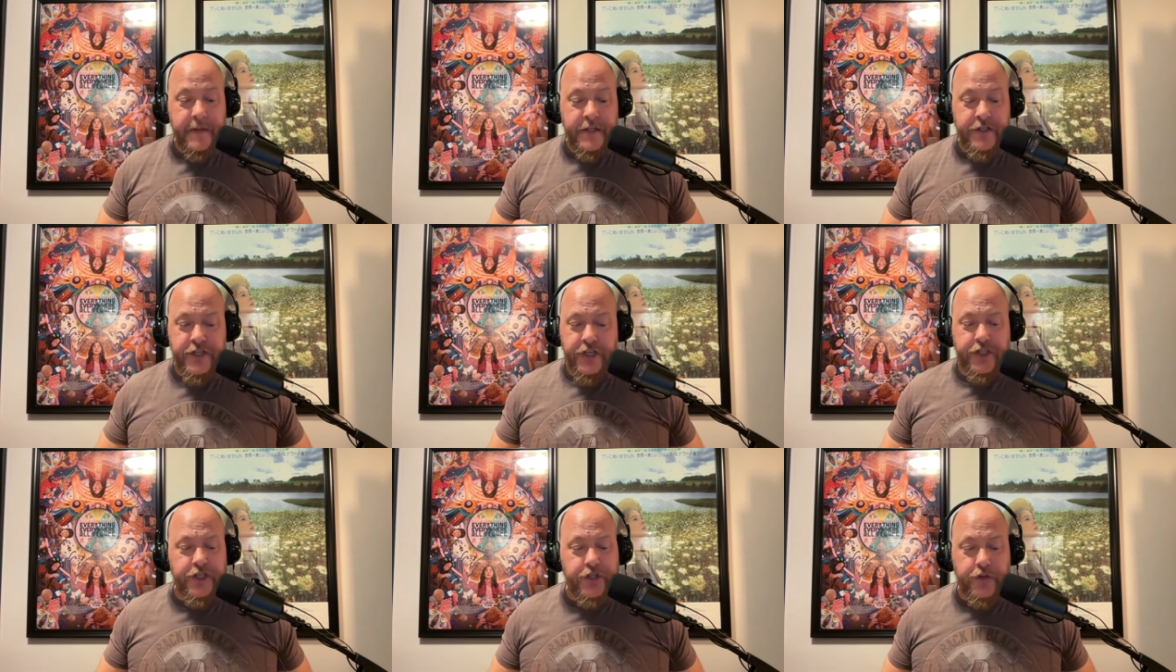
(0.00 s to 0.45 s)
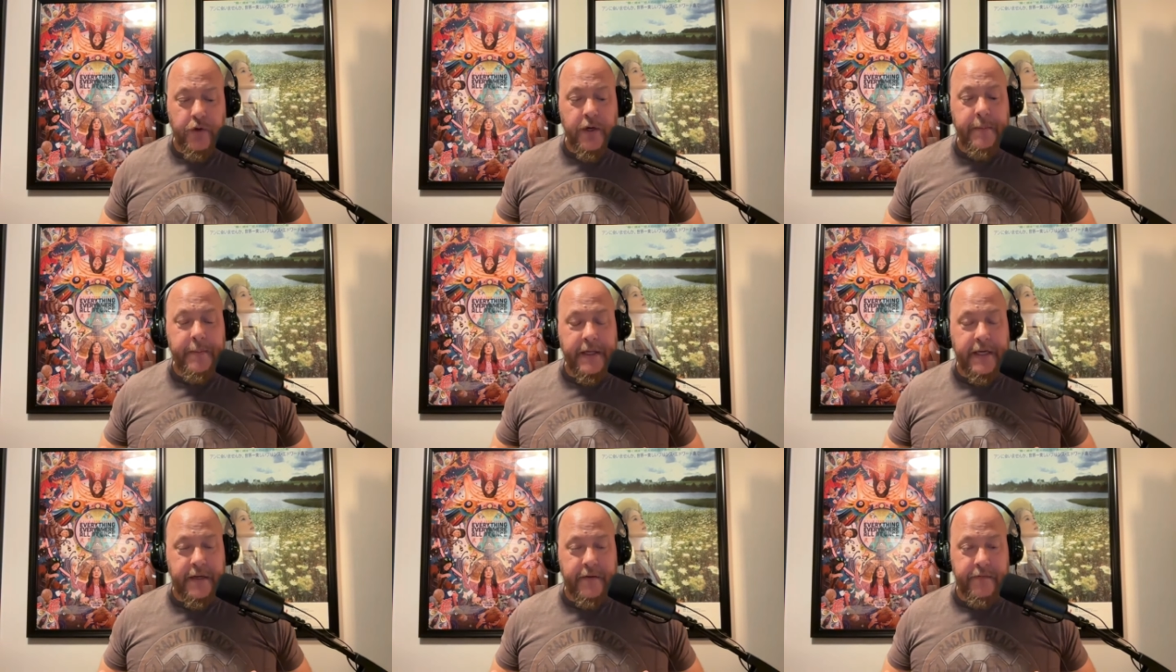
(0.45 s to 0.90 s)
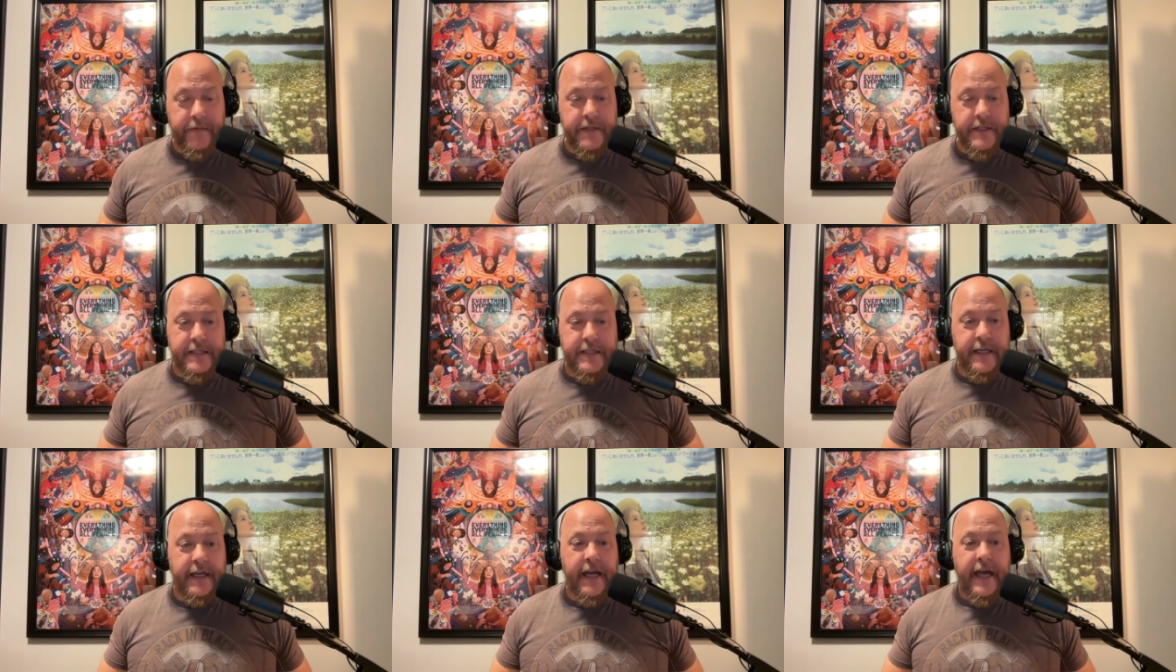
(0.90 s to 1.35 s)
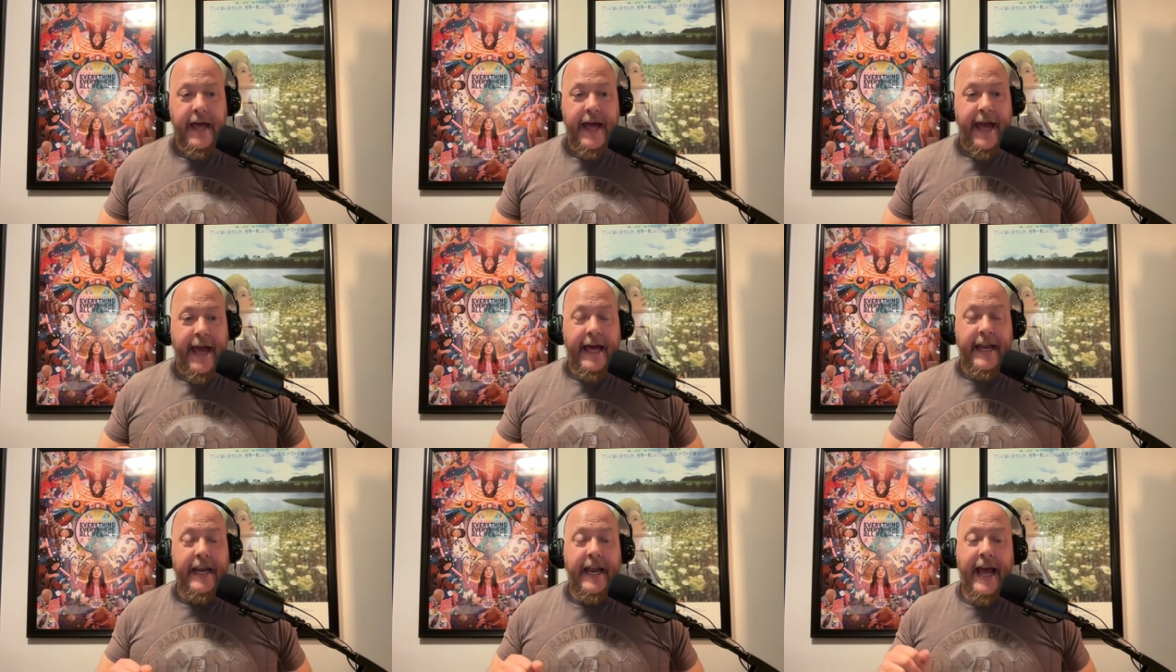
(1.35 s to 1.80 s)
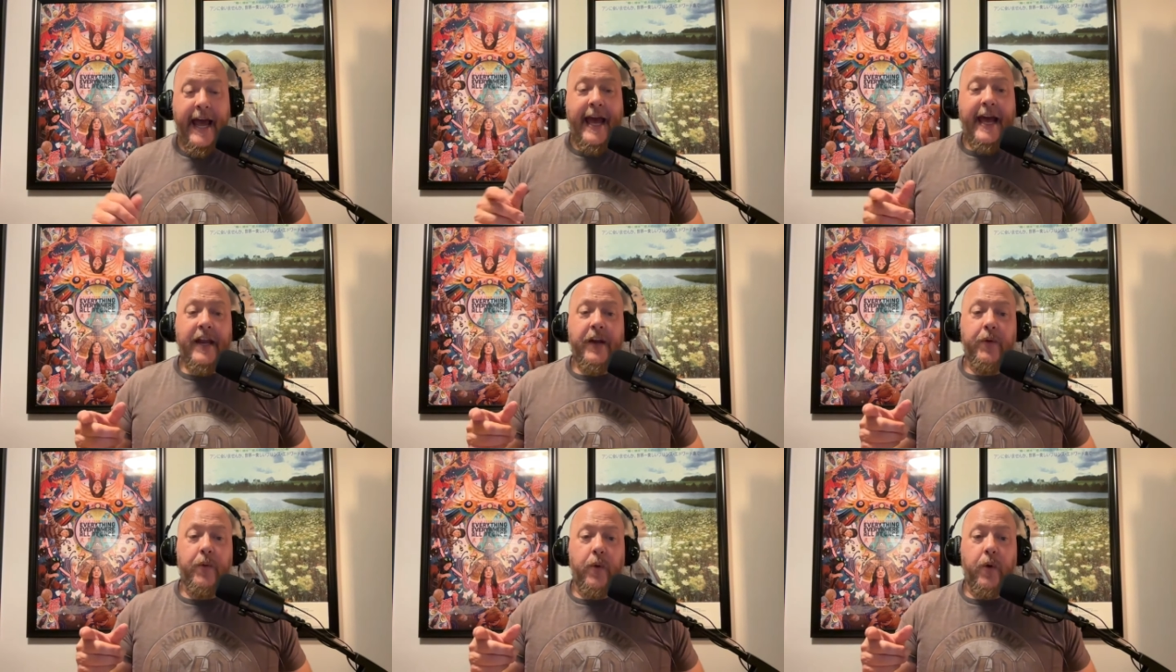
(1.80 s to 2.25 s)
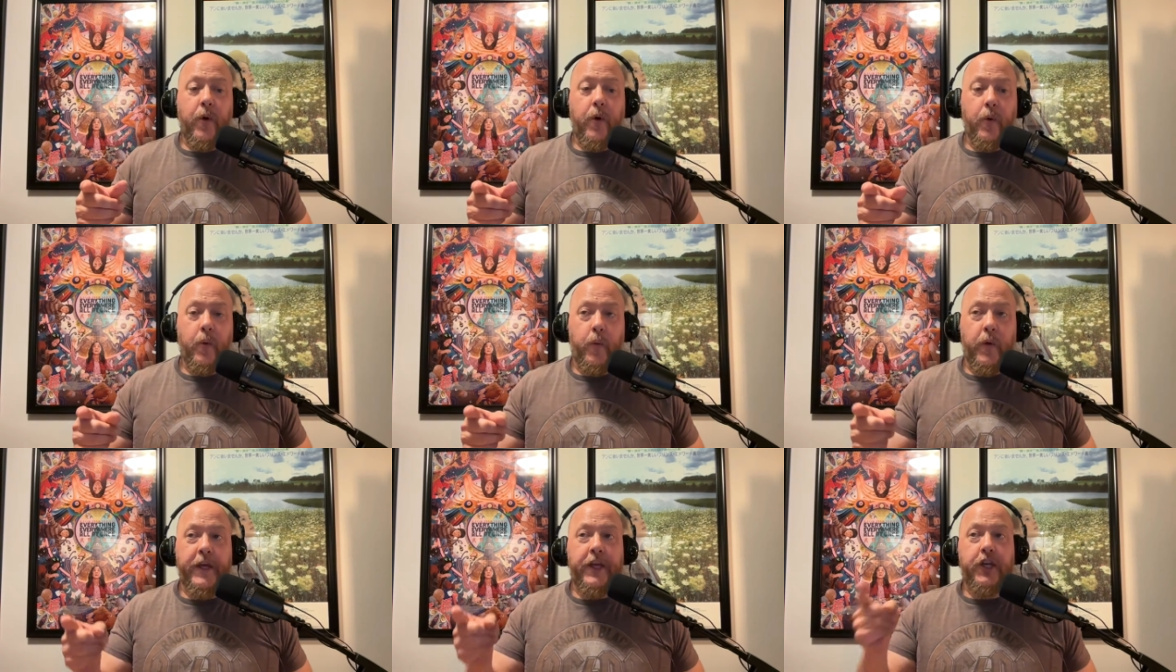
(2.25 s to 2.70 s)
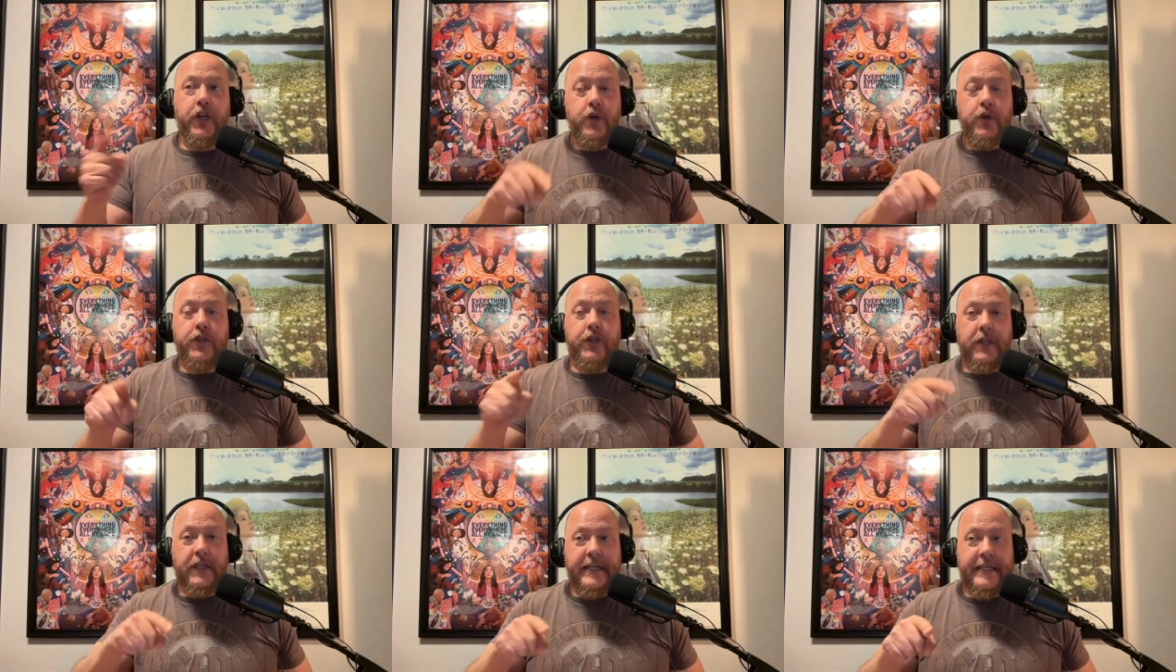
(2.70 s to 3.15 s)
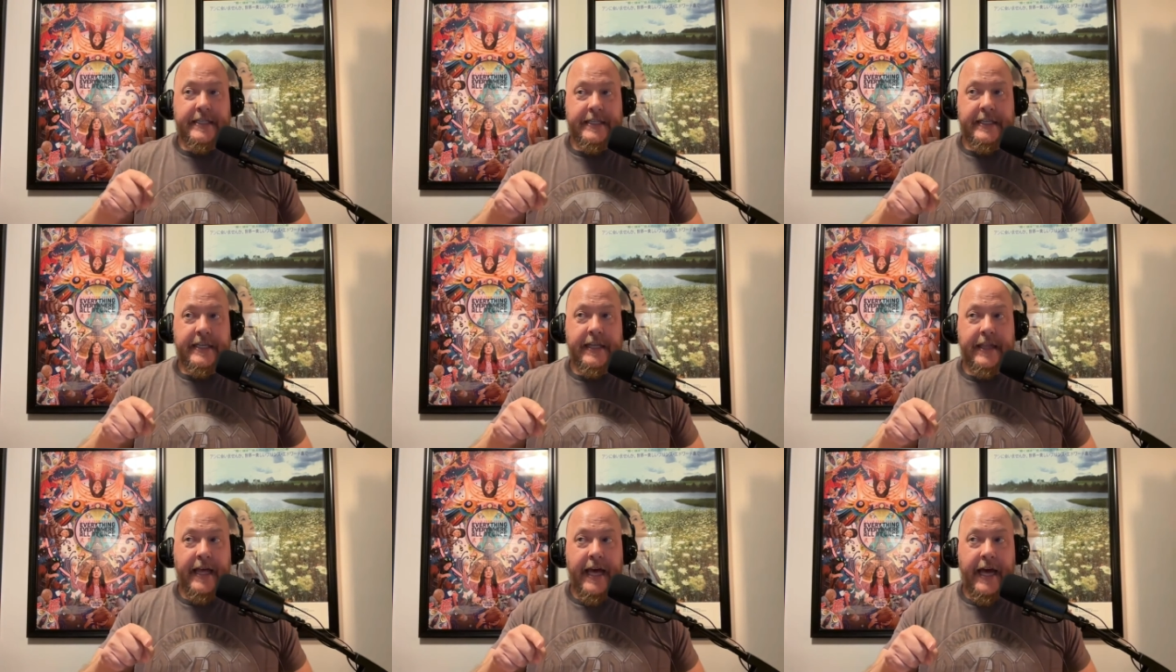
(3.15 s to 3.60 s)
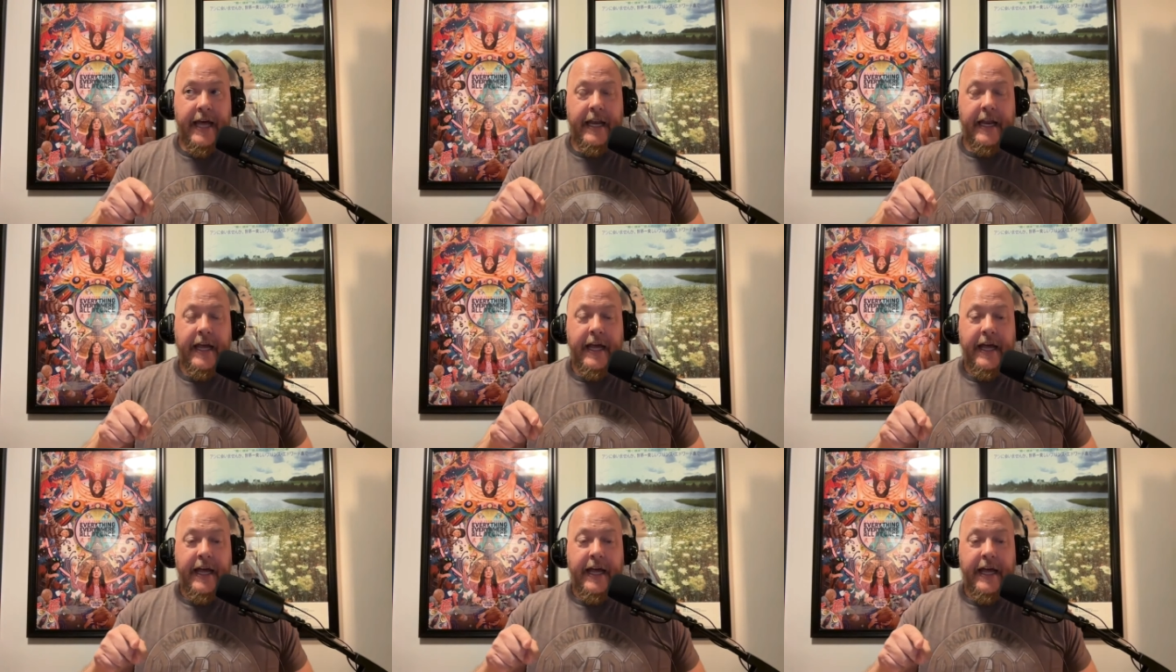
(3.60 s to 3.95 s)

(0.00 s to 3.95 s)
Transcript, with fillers: It's extremely convincing. And and we usually see that